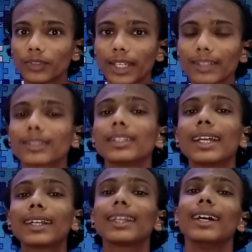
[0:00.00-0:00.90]
we can say
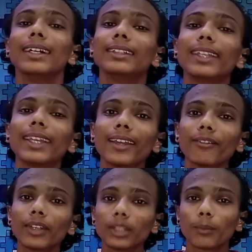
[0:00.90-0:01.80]
that
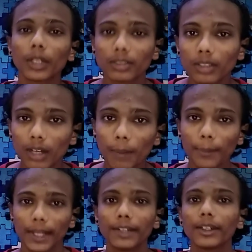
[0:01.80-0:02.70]
when the brakes are
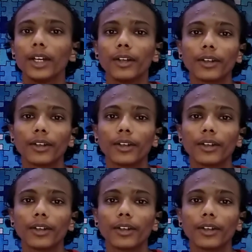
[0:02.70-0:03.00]
applied,